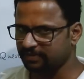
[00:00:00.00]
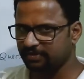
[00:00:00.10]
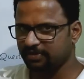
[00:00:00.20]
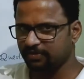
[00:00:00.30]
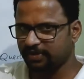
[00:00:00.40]

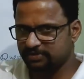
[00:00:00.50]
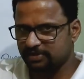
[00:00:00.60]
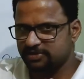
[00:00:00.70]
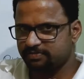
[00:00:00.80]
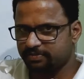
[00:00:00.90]
where you
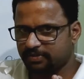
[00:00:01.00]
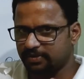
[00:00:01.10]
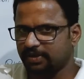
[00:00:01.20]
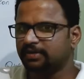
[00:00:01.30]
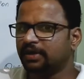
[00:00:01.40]
actually
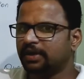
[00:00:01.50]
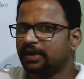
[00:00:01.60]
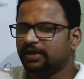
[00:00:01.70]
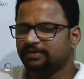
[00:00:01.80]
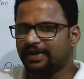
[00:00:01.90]
spotted
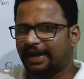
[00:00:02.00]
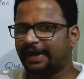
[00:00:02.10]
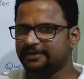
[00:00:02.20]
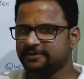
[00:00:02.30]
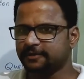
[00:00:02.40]
the
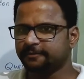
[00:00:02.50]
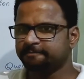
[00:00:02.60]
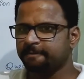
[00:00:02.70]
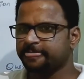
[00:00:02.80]
answer